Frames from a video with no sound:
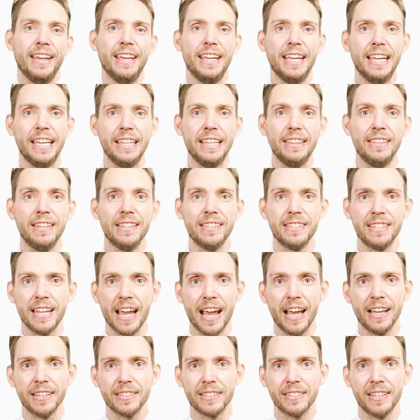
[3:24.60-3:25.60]
in this
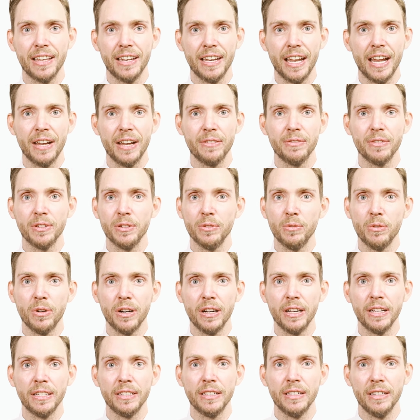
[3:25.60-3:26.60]
task that
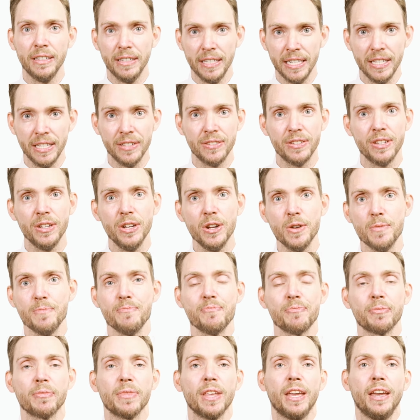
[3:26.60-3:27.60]
everyone needs to do.
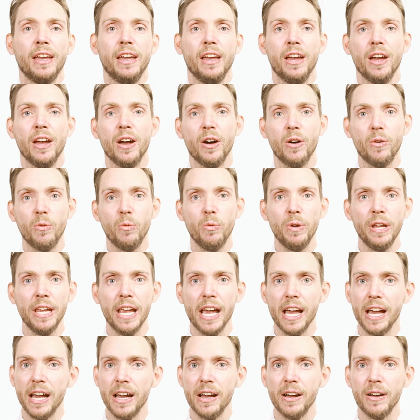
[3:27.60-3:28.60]
We
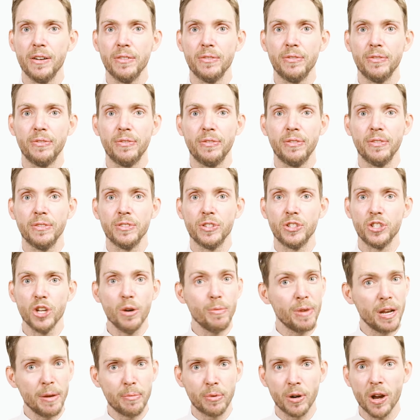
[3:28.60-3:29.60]
have so
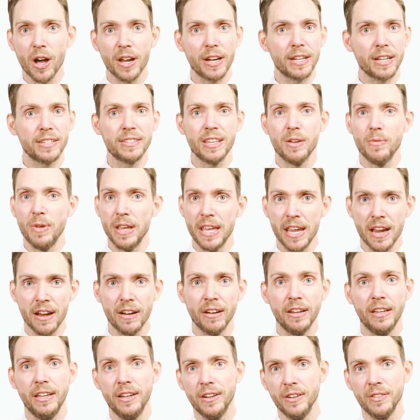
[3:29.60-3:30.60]
many products that we
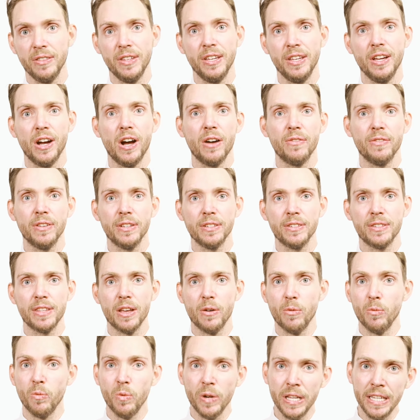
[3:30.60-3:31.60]
carry here in the office
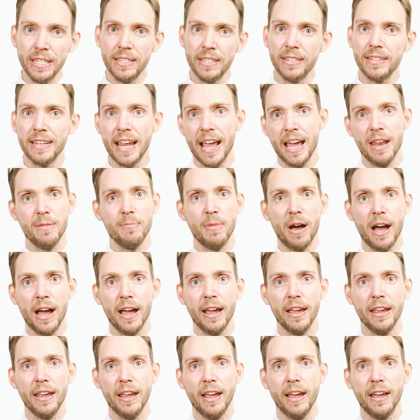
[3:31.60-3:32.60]
that we stand
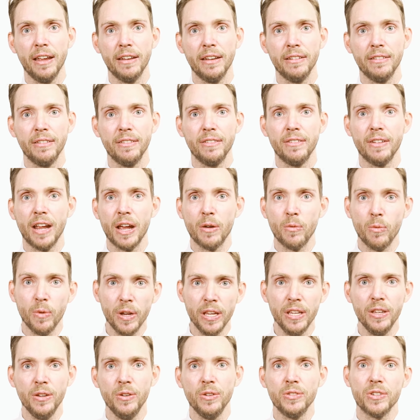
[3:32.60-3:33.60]
by and we
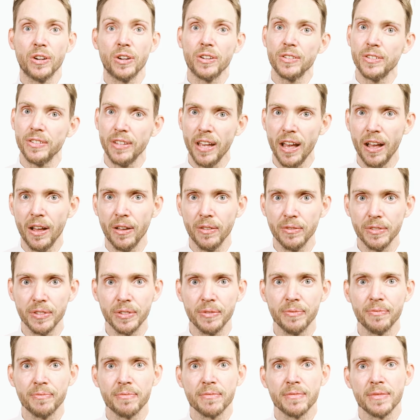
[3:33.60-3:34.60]
use ourselves.
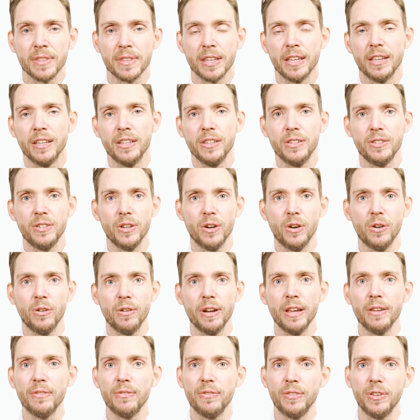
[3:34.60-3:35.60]
So
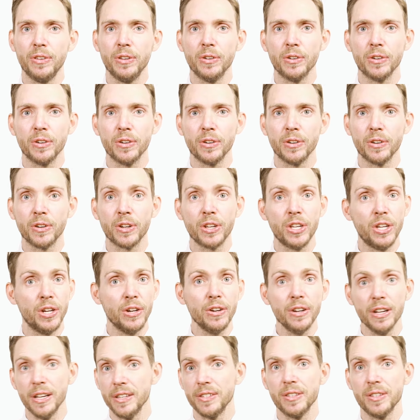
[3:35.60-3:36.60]
if you're
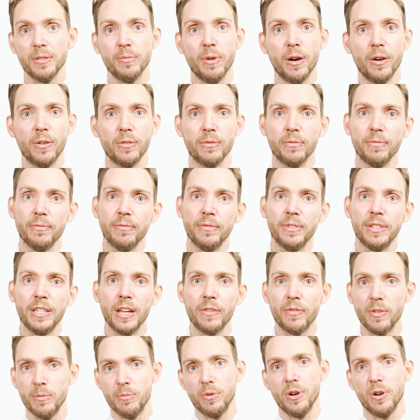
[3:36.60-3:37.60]
curious about
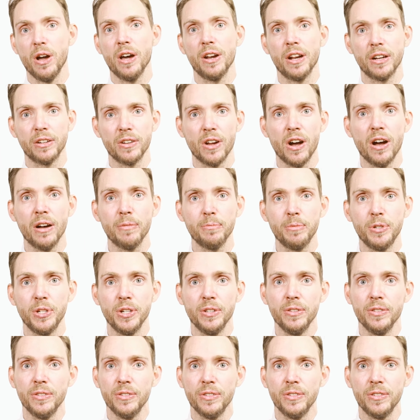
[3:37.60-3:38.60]
different product
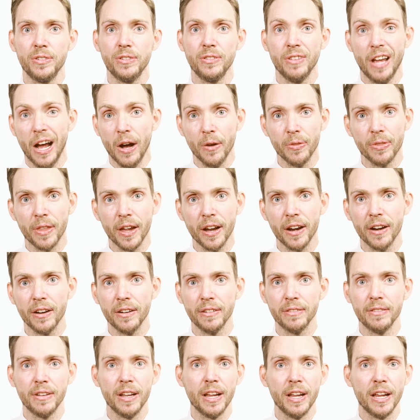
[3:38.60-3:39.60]
options out there,
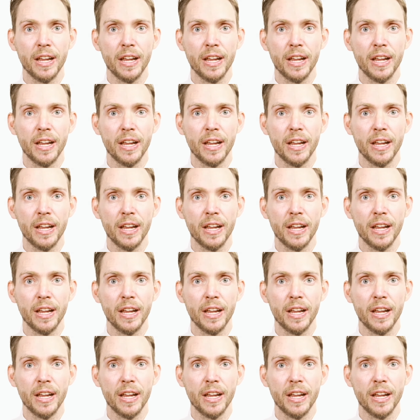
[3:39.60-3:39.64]
and